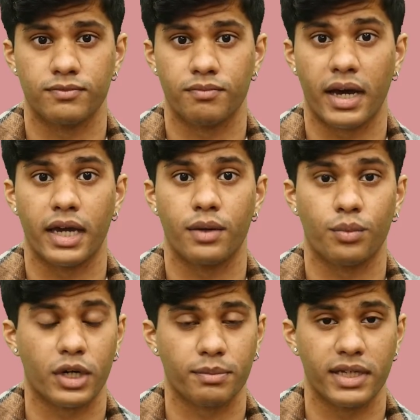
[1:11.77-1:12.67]
my
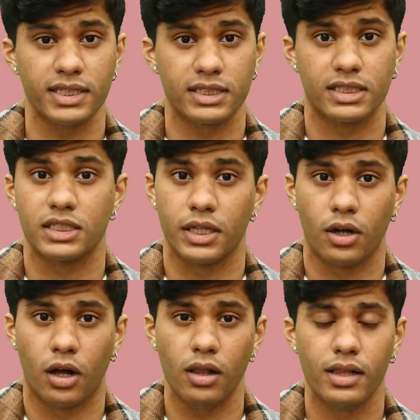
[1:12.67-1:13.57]
workplace, the City
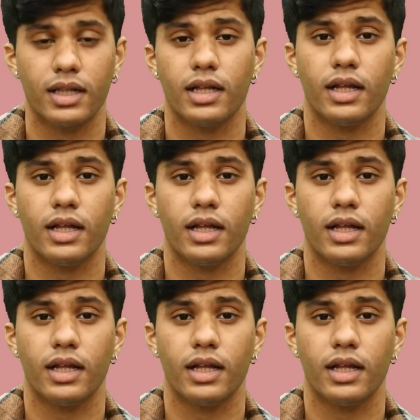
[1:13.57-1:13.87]
Hall,